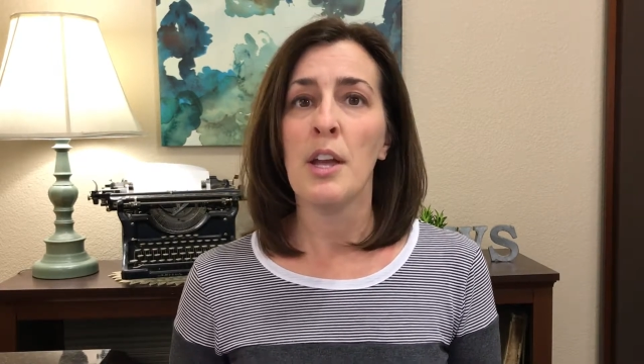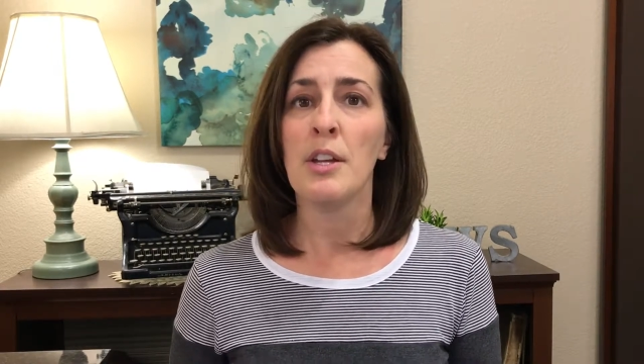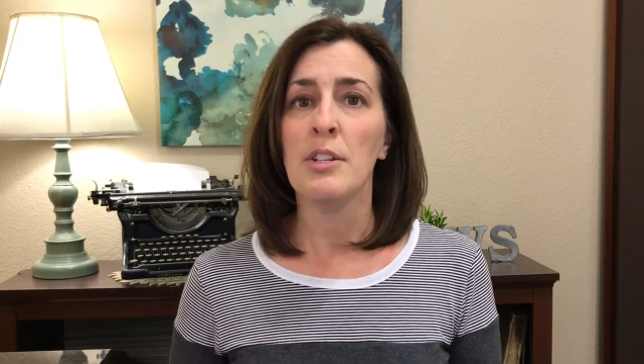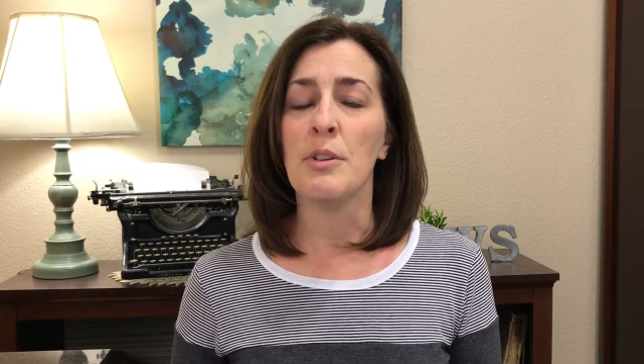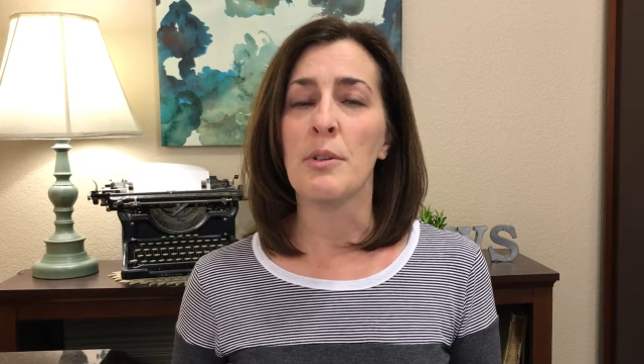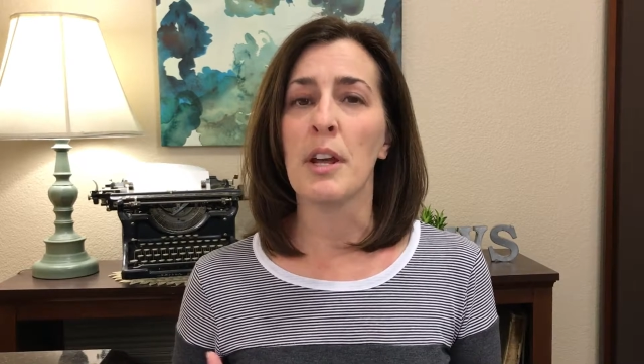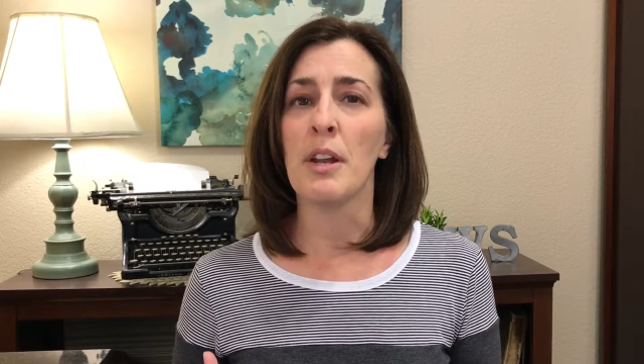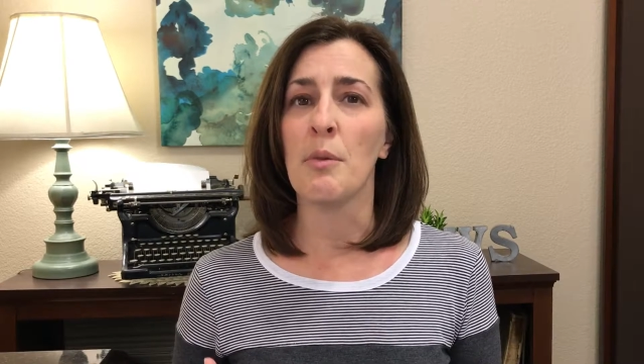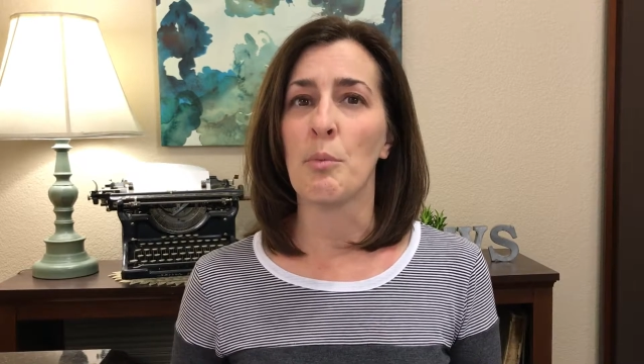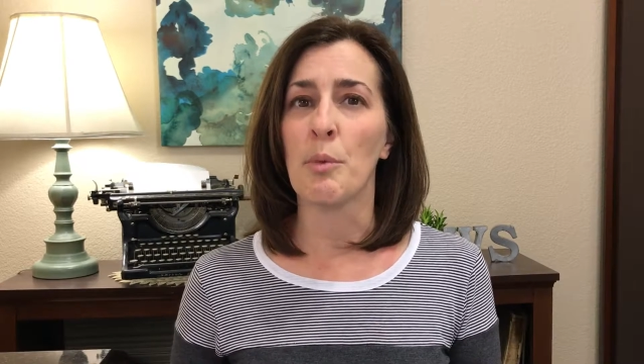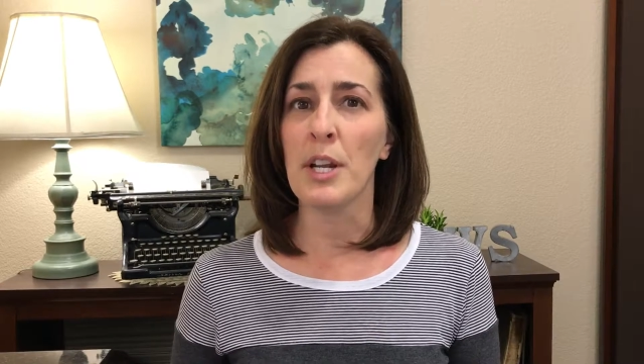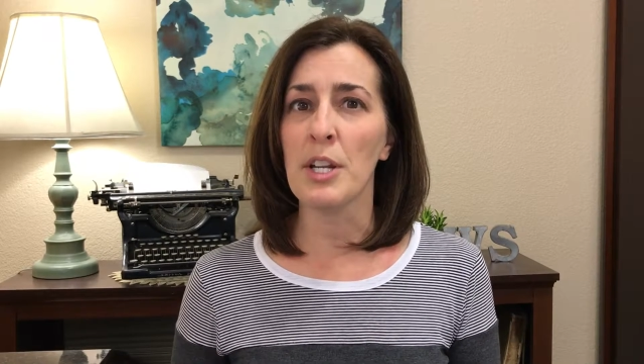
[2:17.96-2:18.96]
You
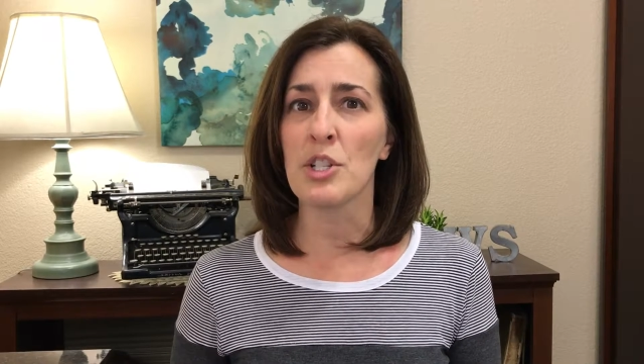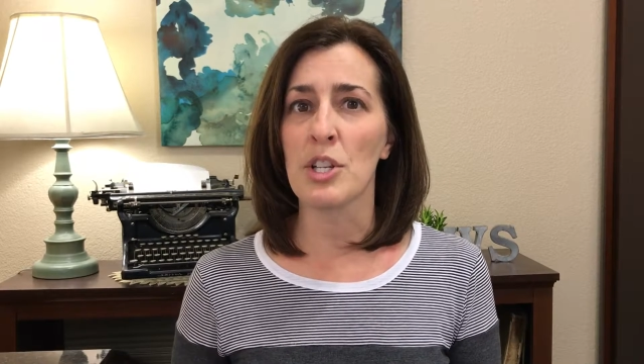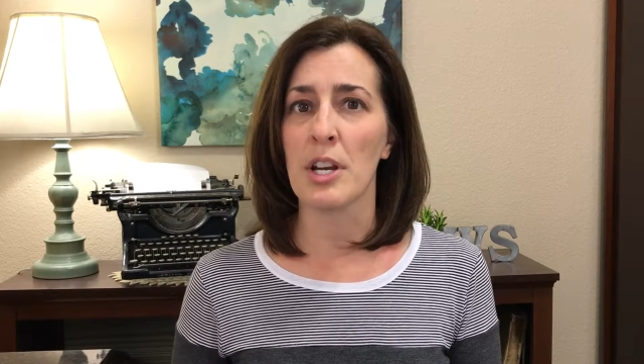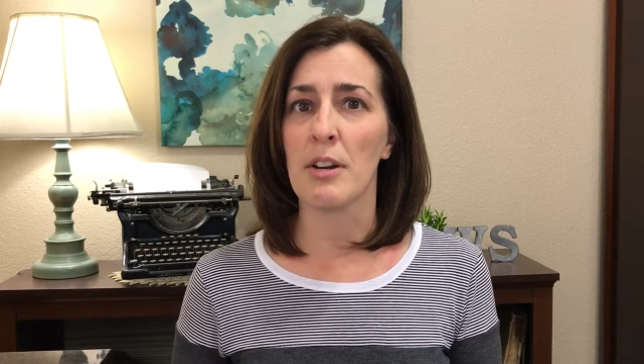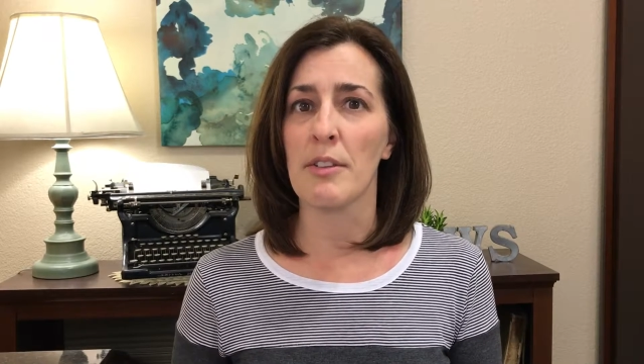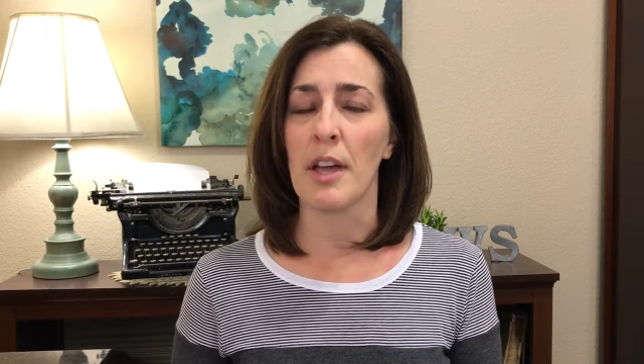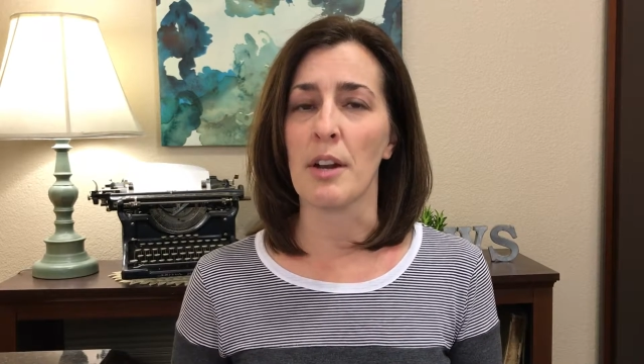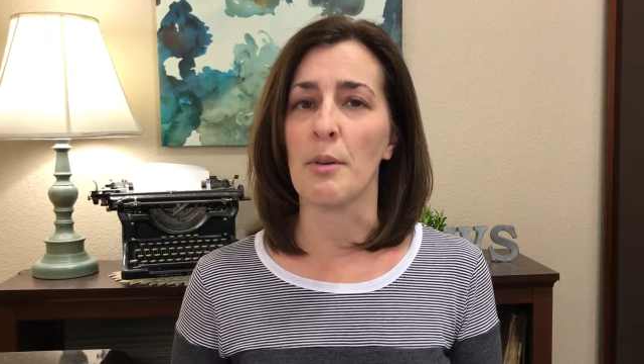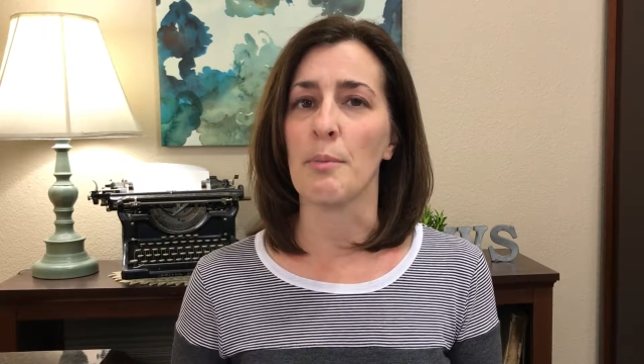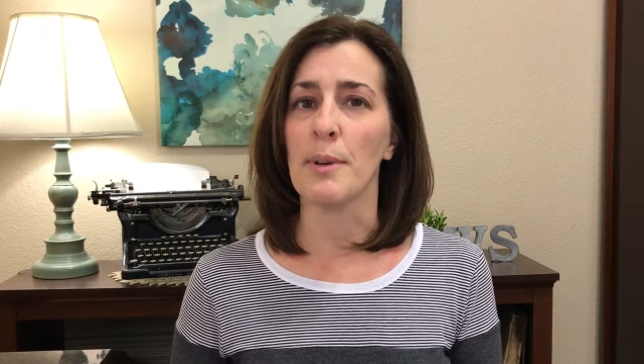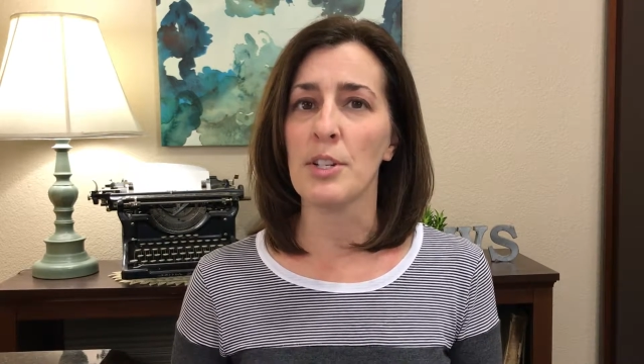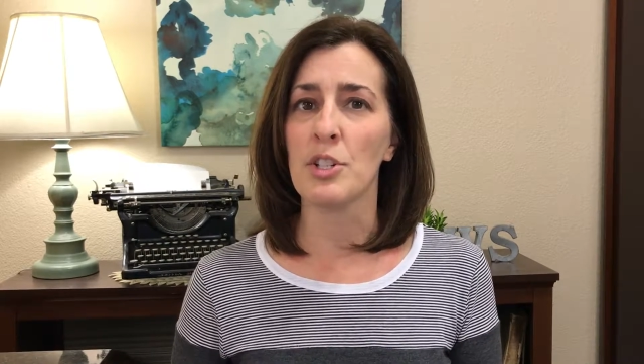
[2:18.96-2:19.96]
can reshare that
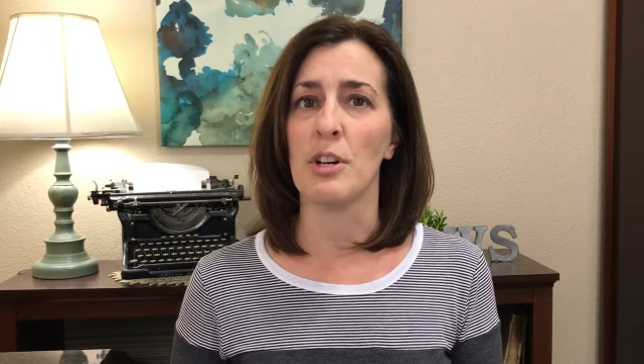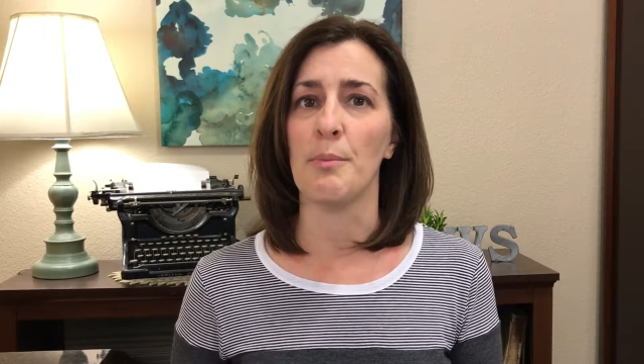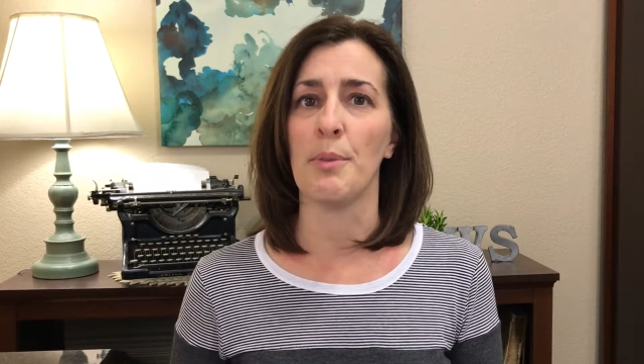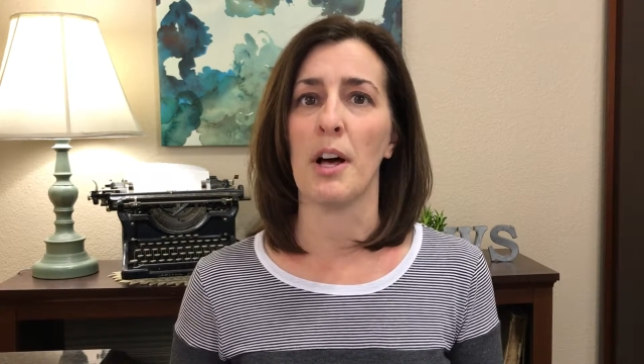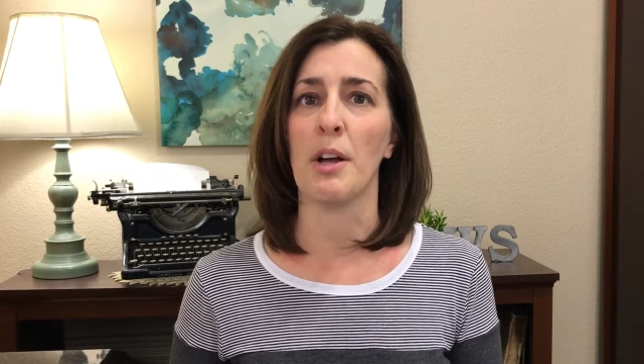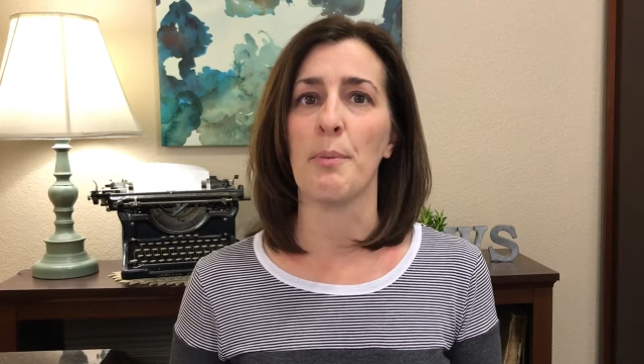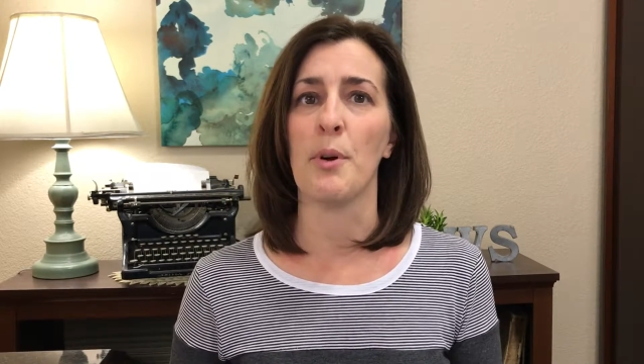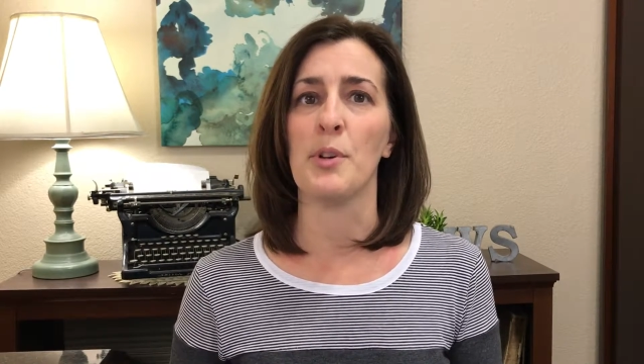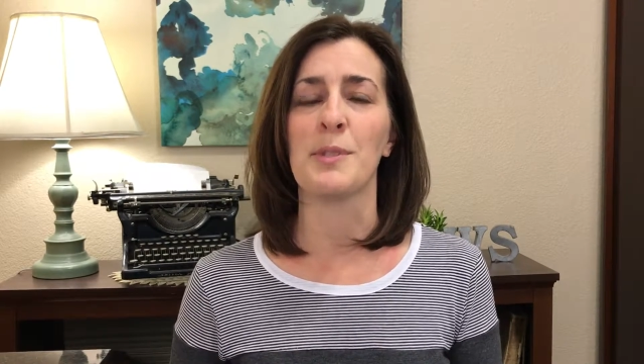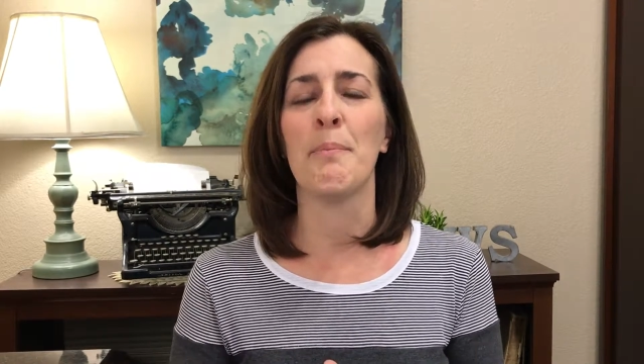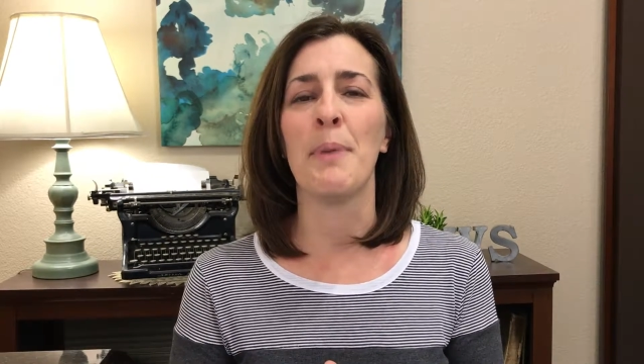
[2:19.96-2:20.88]
original blog post,